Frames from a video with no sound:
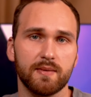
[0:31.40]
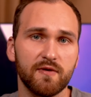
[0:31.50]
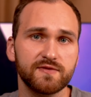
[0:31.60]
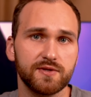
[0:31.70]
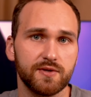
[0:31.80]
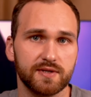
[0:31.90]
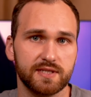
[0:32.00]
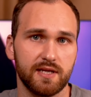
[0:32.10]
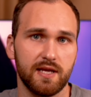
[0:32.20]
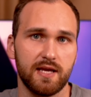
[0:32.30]
So I moved to New
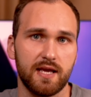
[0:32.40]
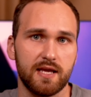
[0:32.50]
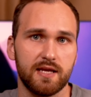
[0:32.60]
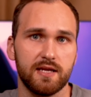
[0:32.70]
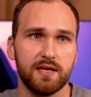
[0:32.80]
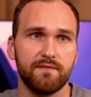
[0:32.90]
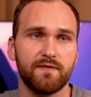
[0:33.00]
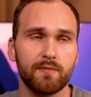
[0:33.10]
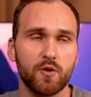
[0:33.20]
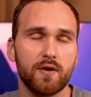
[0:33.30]
York City in
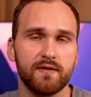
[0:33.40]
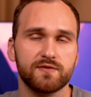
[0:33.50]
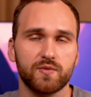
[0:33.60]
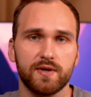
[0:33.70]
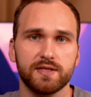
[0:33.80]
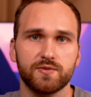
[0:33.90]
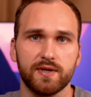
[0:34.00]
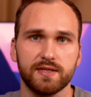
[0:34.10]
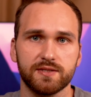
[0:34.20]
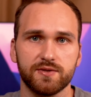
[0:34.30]
February of
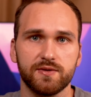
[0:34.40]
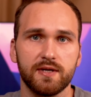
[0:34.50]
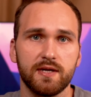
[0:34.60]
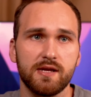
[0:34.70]
2022,